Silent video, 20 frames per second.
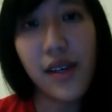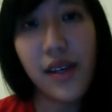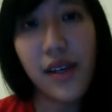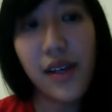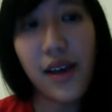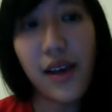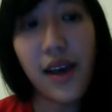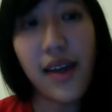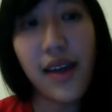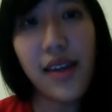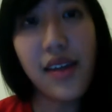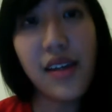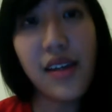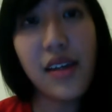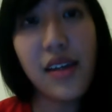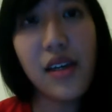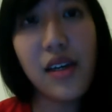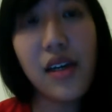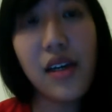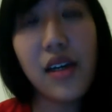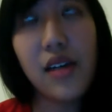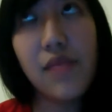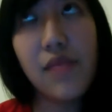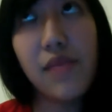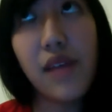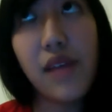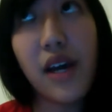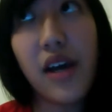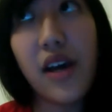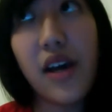I think
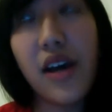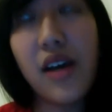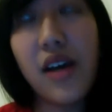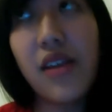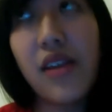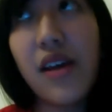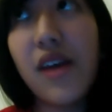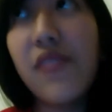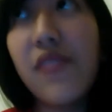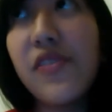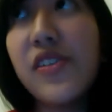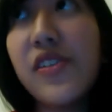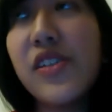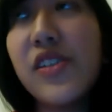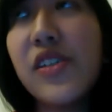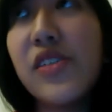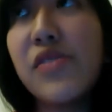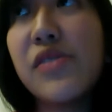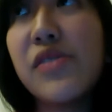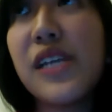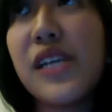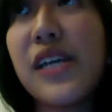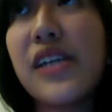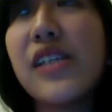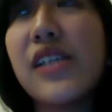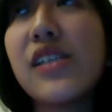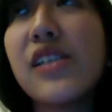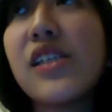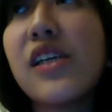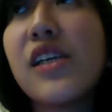the officer was like
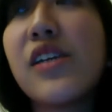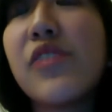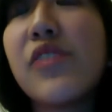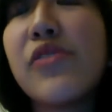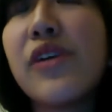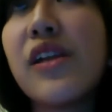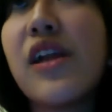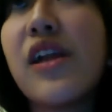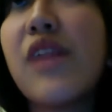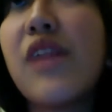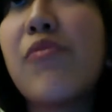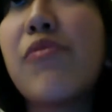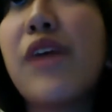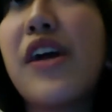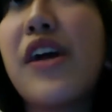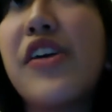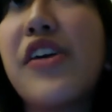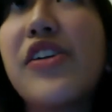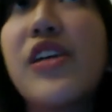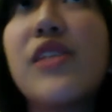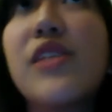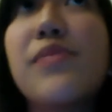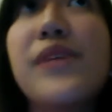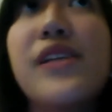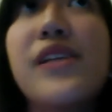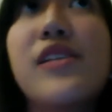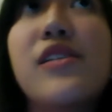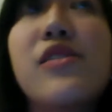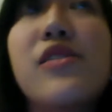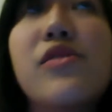just doing a lot of prior judgment
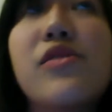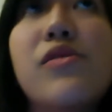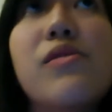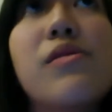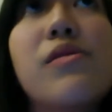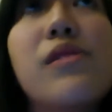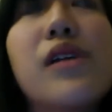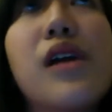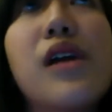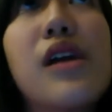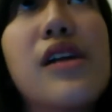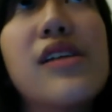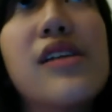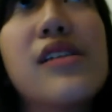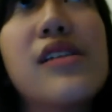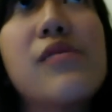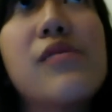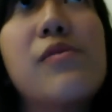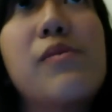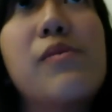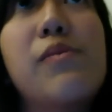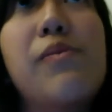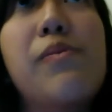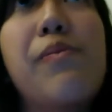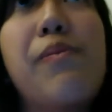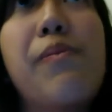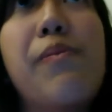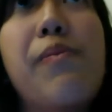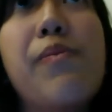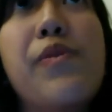to Curtis
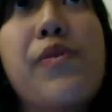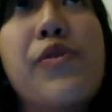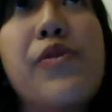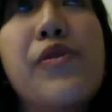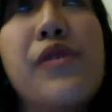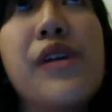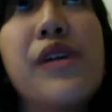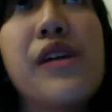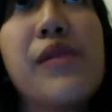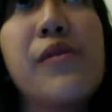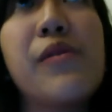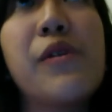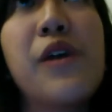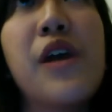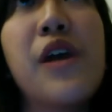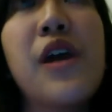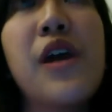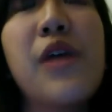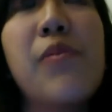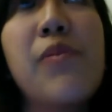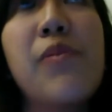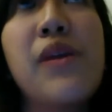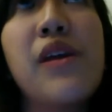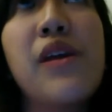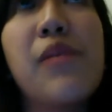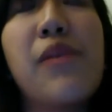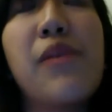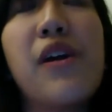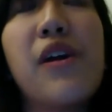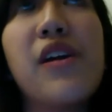being a
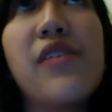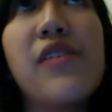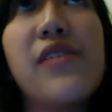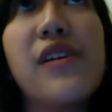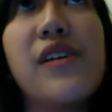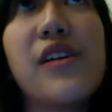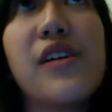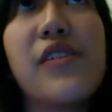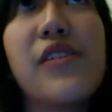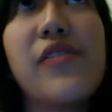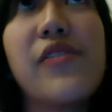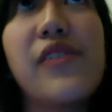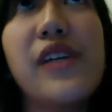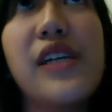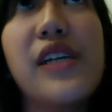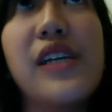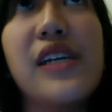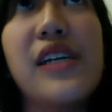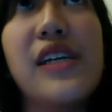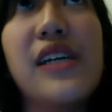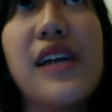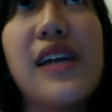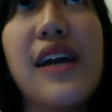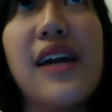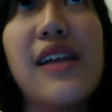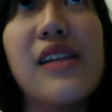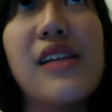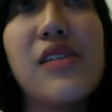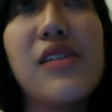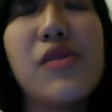part of the graffiti at
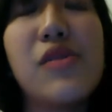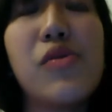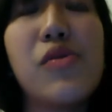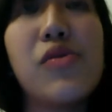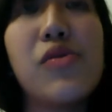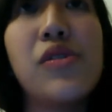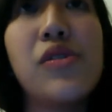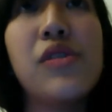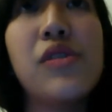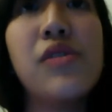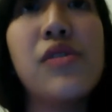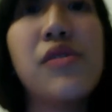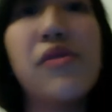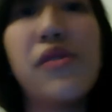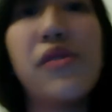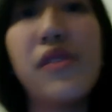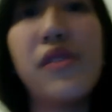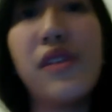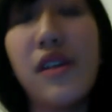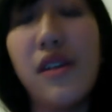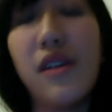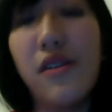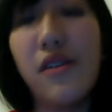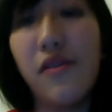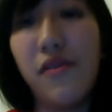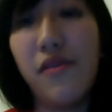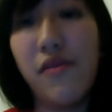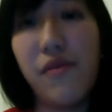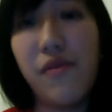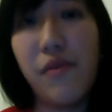the school or the
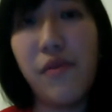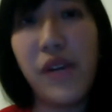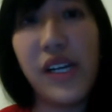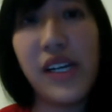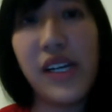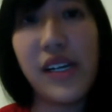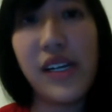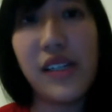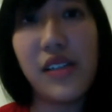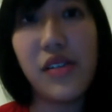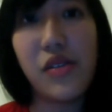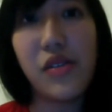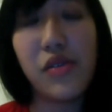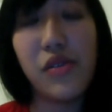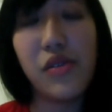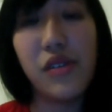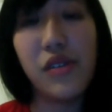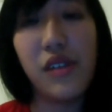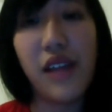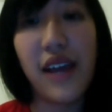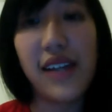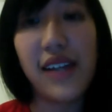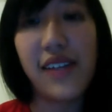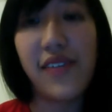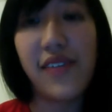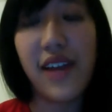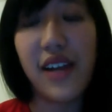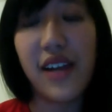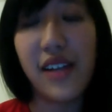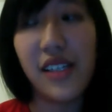breaking into the school and the act of
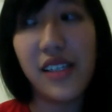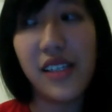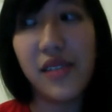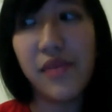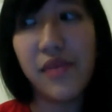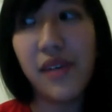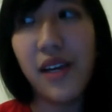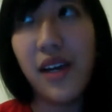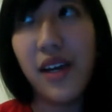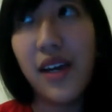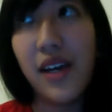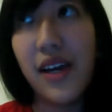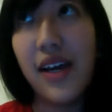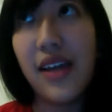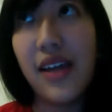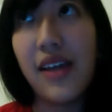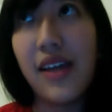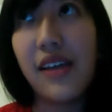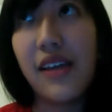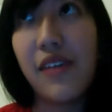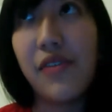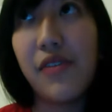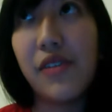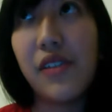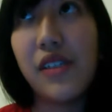vandalism. I think it was